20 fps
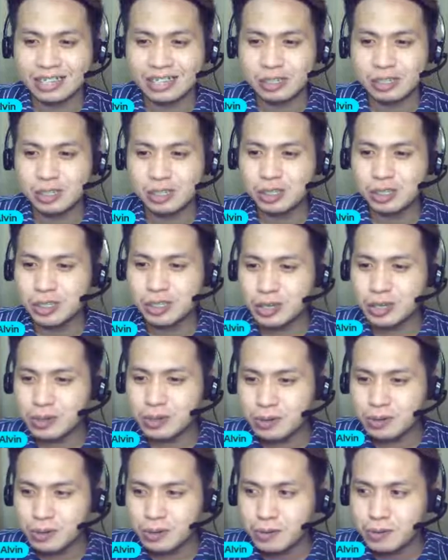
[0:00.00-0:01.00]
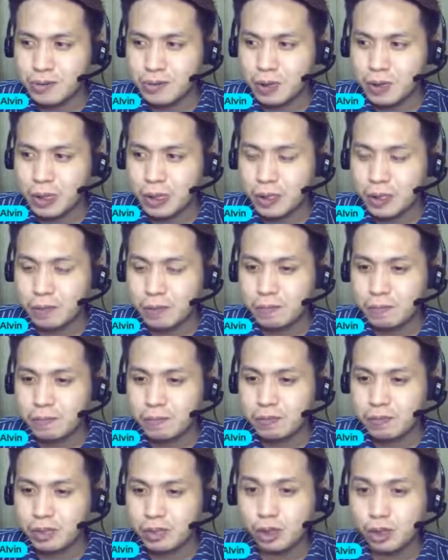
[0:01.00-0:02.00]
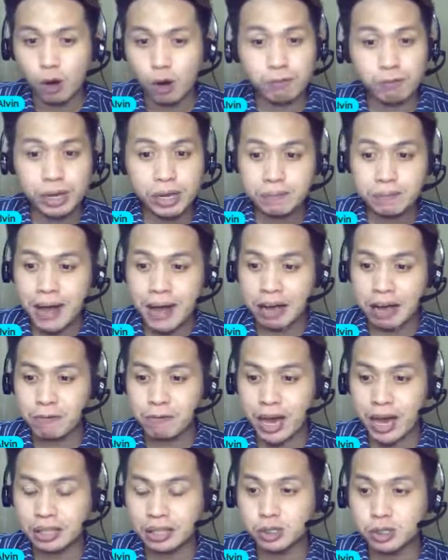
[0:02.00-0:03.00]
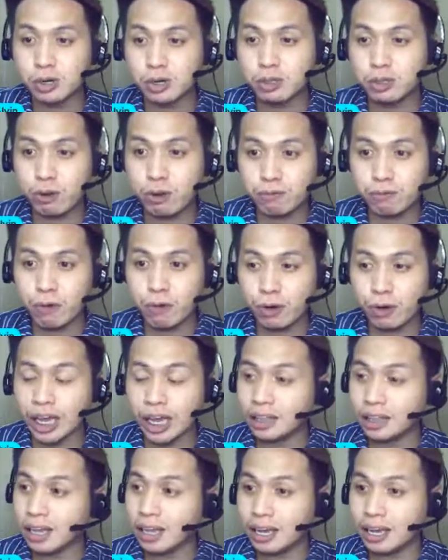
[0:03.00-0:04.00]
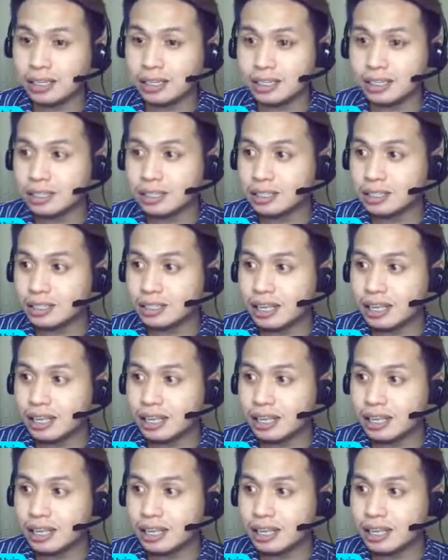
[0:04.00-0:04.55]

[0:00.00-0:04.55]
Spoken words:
So no feedback, right? So therefore, it is